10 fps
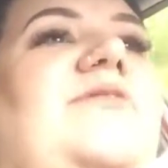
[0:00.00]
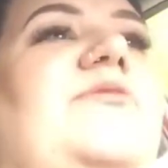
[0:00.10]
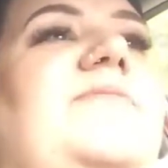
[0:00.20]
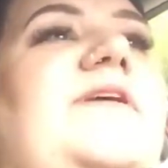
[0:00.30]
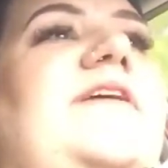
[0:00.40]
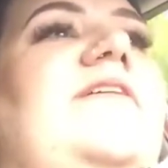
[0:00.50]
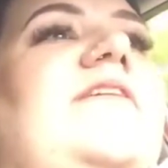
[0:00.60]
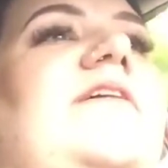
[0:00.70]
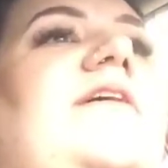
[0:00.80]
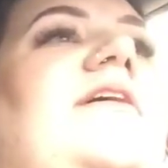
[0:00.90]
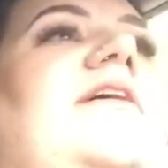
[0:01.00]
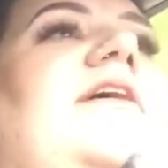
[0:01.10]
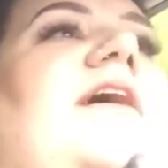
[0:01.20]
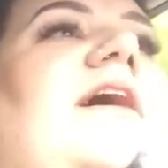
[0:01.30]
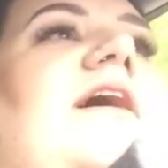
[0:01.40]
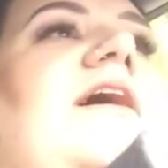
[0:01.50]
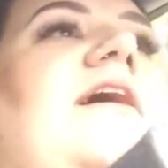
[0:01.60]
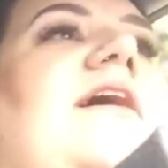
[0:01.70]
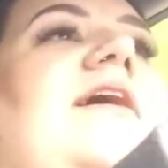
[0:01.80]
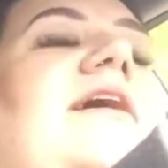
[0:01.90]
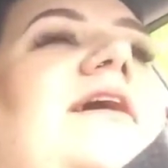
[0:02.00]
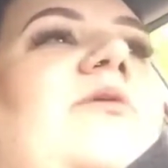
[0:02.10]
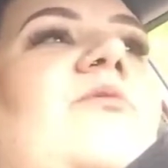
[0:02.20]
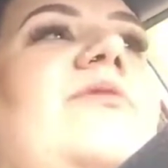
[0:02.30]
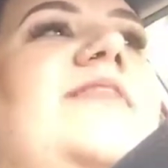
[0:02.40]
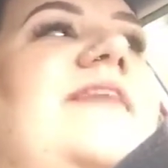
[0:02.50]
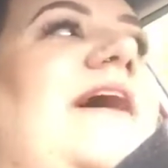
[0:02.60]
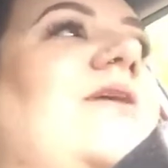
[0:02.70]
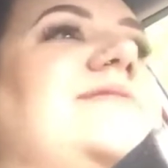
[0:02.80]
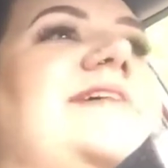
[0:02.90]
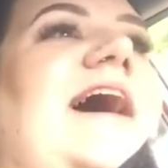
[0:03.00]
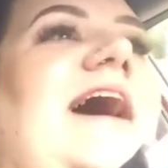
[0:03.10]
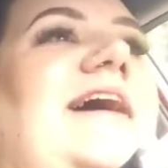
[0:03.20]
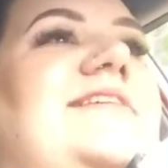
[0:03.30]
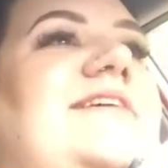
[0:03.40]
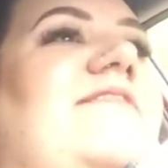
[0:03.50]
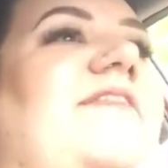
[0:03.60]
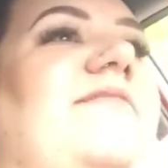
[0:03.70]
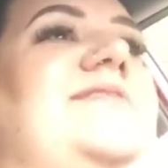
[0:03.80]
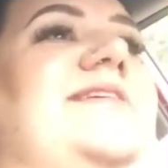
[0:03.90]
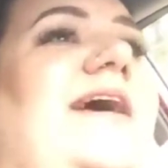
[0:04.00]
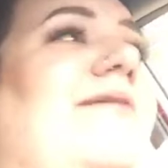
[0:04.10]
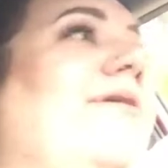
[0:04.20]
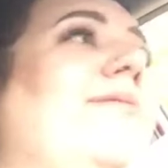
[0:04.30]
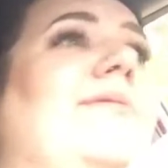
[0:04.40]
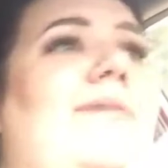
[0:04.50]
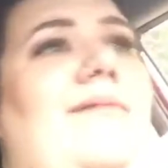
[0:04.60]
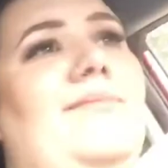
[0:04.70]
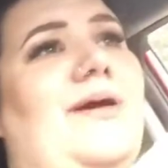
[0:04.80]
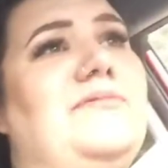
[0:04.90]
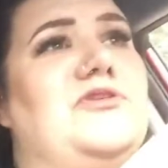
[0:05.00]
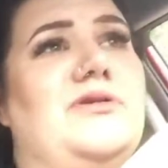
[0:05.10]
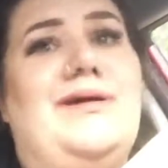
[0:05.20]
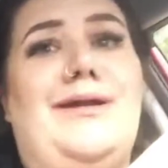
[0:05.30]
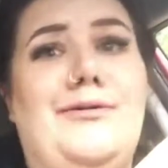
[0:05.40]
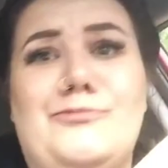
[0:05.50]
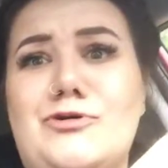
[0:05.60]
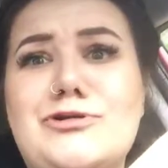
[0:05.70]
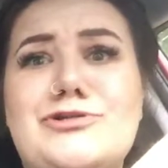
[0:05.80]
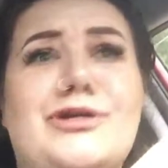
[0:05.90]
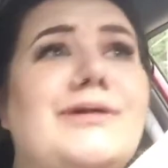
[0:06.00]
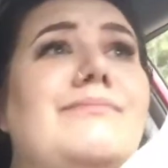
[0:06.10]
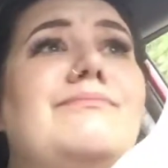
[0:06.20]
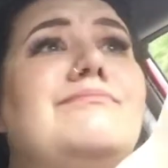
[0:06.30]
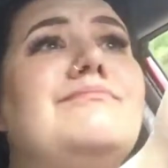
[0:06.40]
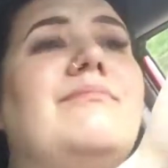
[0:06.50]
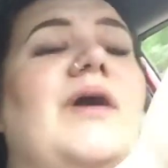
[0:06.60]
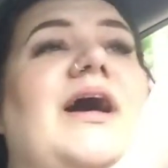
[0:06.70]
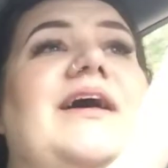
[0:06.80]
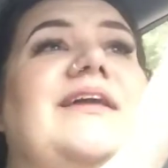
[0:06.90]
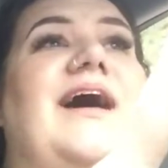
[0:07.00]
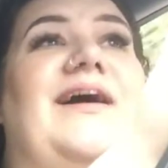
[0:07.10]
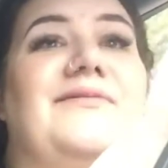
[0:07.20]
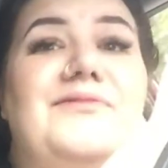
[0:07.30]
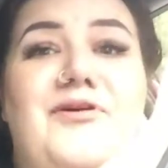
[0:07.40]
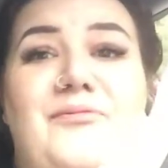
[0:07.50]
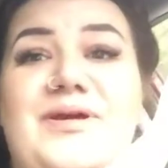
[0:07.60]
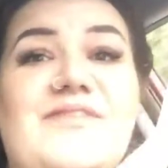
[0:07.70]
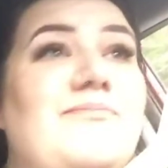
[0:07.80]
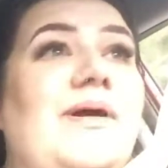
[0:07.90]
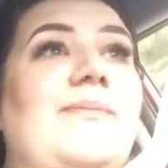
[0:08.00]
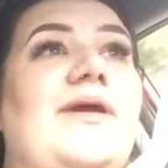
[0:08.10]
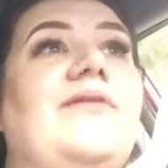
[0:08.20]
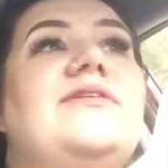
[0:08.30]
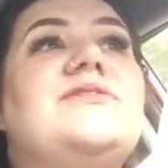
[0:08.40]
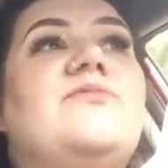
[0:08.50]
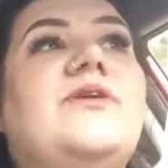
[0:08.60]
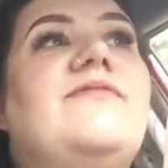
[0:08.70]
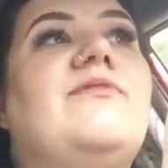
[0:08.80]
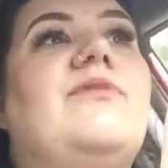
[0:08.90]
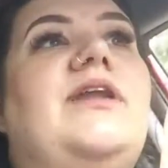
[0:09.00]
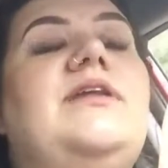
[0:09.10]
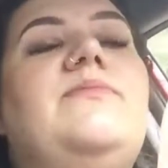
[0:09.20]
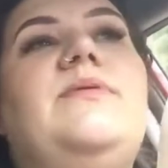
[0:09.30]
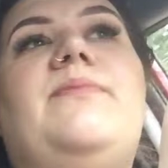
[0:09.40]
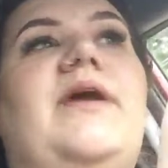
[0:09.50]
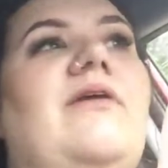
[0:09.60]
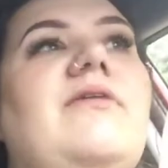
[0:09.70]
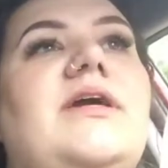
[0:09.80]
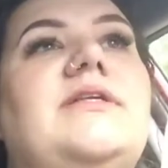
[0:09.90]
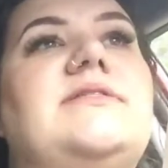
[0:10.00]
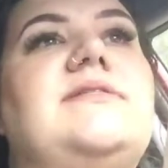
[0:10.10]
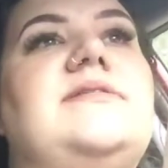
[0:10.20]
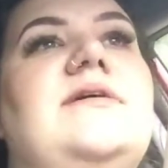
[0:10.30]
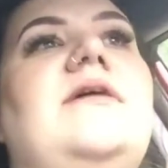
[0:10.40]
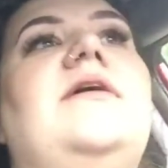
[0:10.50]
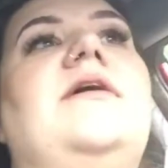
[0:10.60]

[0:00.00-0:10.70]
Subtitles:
it would be without tact if I was like, well, I'm probably should have had an abortion. But I don't know if my parents were even ready to be parents.